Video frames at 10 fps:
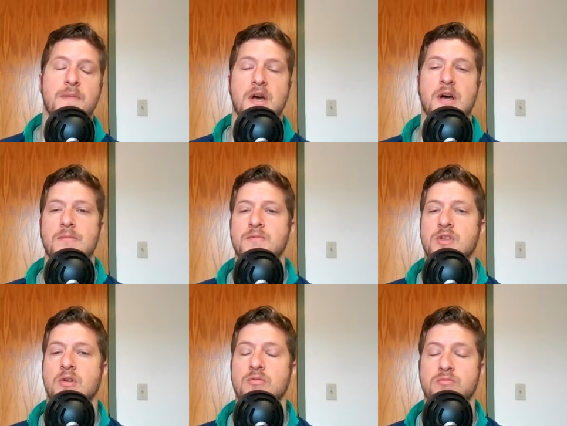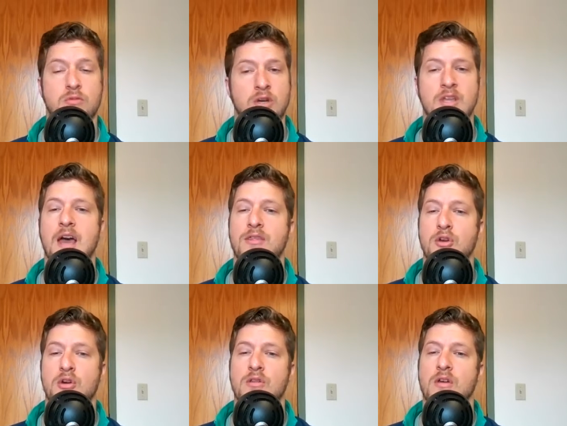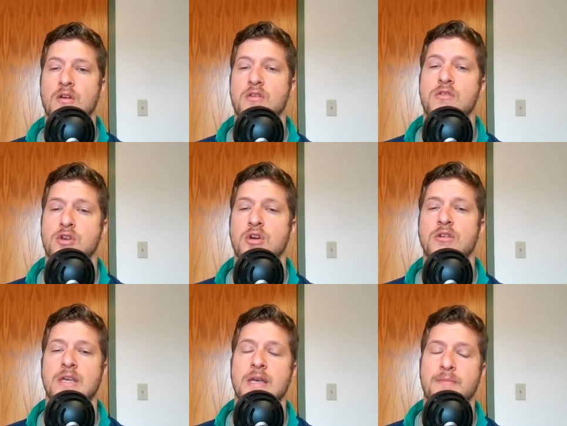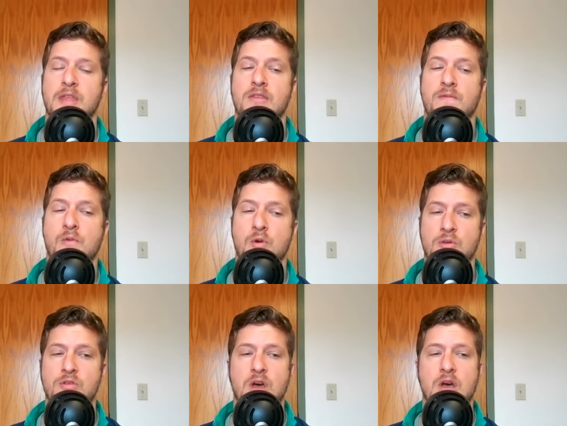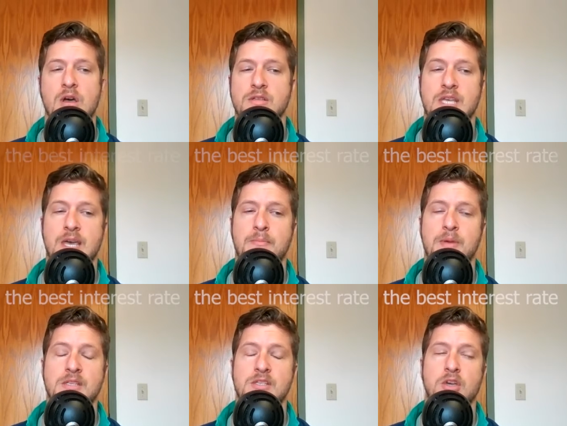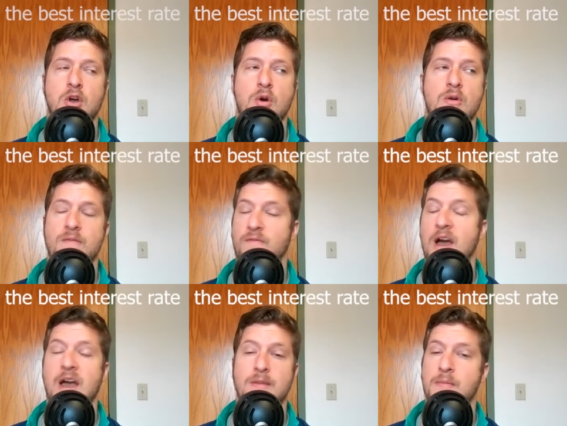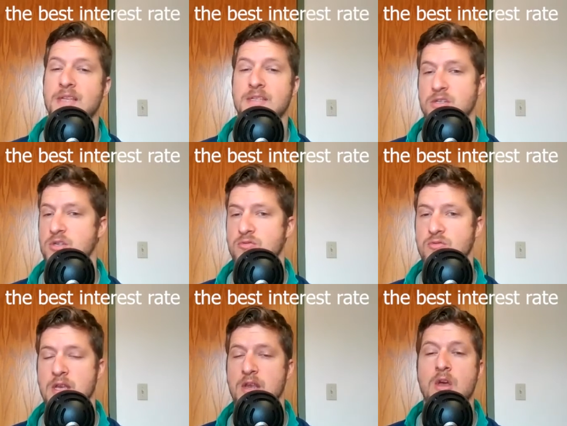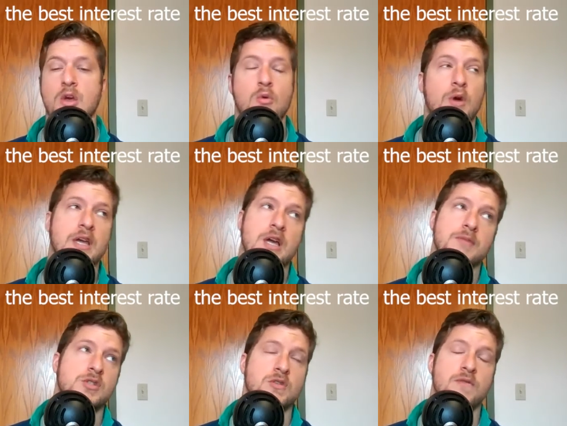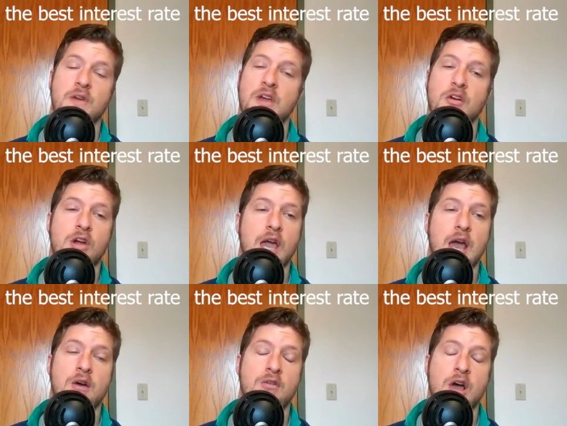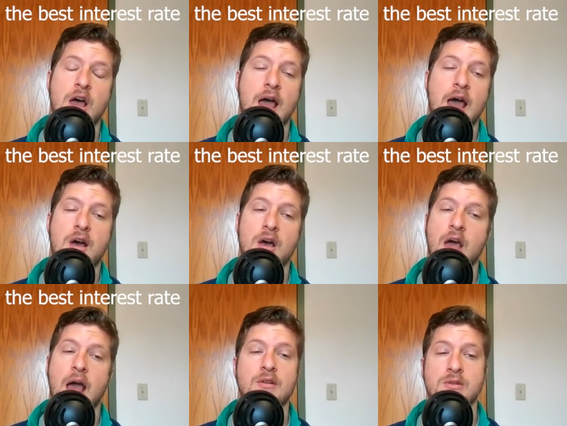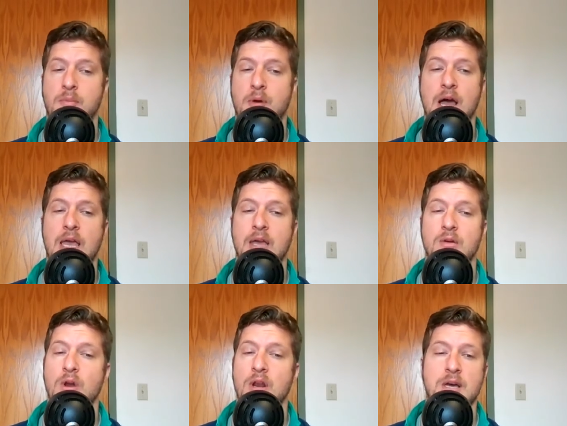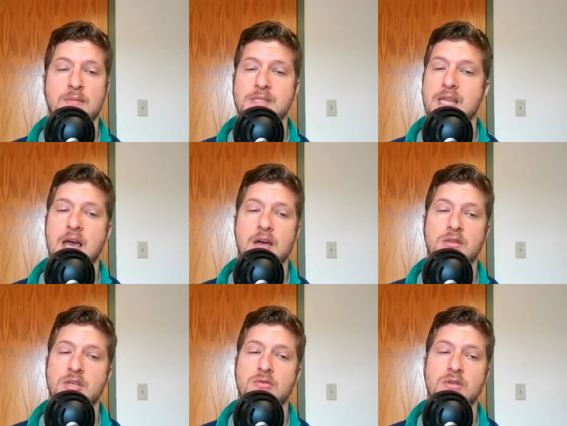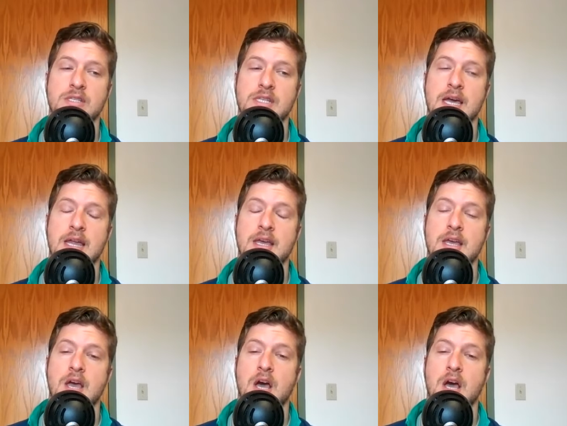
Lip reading: So look at that thirdly. And then the fourth tip is to go find the best interest rate. When it comes to figuring out house buying, what it comes down to is that